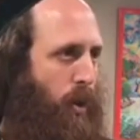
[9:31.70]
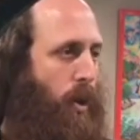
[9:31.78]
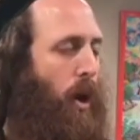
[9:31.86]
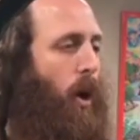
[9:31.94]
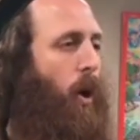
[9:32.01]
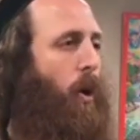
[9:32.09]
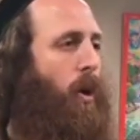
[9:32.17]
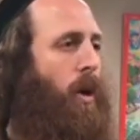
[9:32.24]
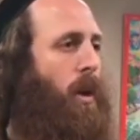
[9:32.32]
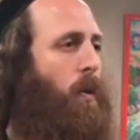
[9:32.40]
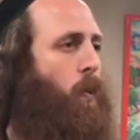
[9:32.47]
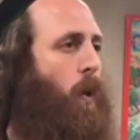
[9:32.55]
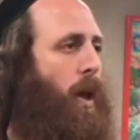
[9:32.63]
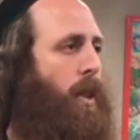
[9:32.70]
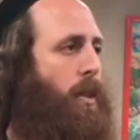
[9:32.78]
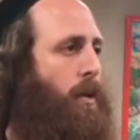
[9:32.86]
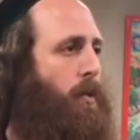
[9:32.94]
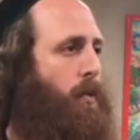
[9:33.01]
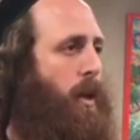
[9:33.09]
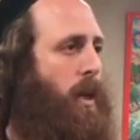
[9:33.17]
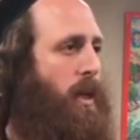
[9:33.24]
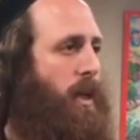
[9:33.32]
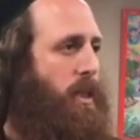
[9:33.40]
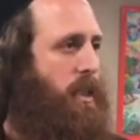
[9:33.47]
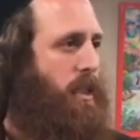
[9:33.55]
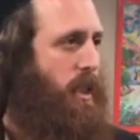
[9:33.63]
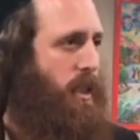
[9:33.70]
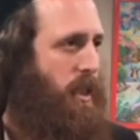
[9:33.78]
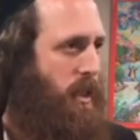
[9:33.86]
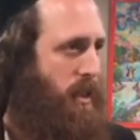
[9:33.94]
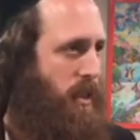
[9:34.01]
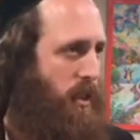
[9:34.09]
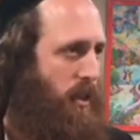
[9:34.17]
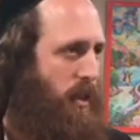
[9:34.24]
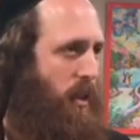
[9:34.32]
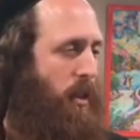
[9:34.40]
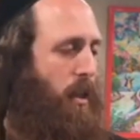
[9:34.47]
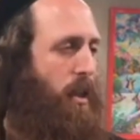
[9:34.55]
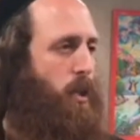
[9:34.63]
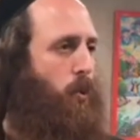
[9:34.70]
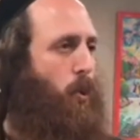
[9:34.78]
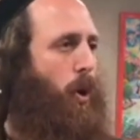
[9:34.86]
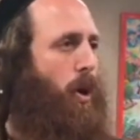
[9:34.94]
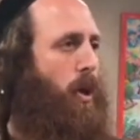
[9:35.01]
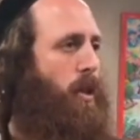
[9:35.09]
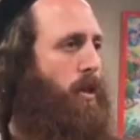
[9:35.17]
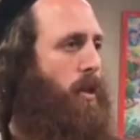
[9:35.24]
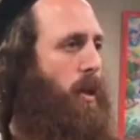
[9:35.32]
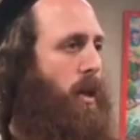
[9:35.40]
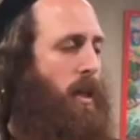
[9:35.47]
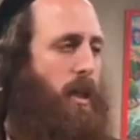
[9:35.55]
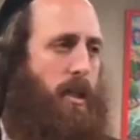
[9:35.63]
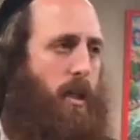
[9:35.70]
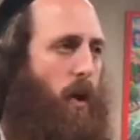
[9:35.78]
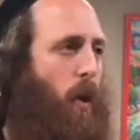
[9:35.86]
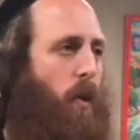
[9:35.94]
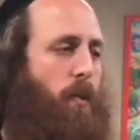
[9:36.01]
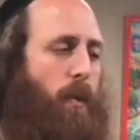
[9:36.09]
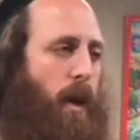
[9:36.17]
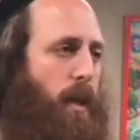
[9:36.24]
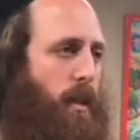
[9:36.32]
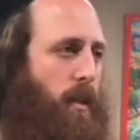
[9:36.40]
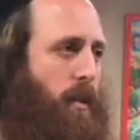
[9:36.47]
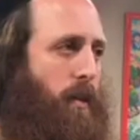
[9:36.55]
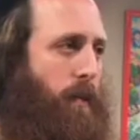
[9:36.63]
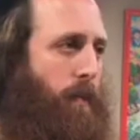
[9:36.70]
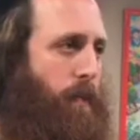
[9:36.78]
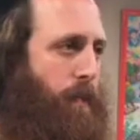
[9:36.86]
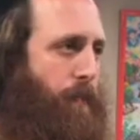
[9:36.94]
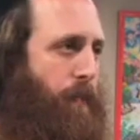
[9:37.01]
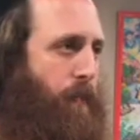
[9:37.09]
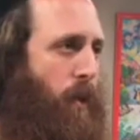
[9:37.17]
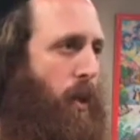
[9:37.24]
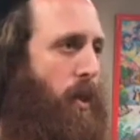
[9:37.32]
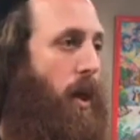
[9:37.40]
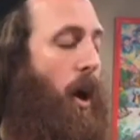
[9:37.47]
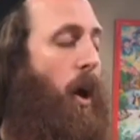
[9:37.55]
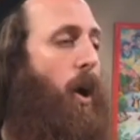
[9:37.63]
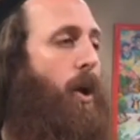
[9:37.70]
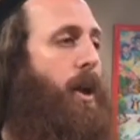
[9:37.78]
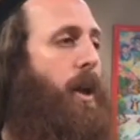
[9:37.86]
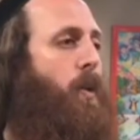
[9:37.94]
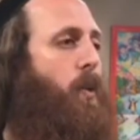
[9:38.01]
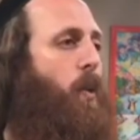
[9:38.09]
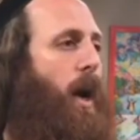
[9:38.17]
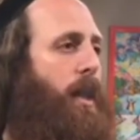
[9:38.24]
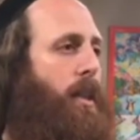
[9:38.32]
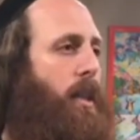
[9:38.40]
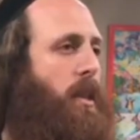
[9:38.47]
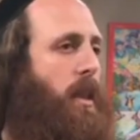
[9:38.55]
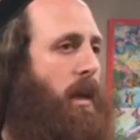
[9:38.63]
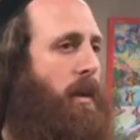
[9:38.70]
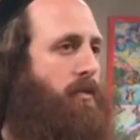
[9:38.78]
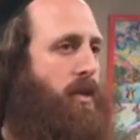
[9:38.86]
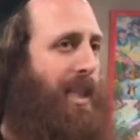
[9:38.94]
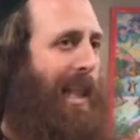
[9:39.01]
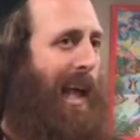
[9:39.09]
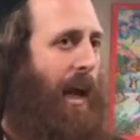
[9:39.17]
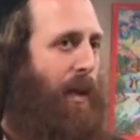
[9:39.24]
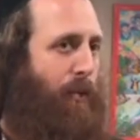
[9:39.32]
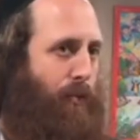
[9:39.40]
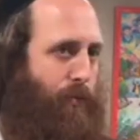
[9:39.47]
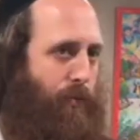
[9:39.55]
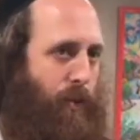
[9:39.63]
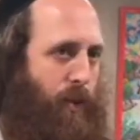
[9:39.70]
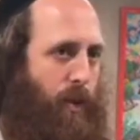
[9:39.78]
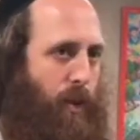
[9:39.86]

The only one that really exists in this world is the Almighty. The only one that gives life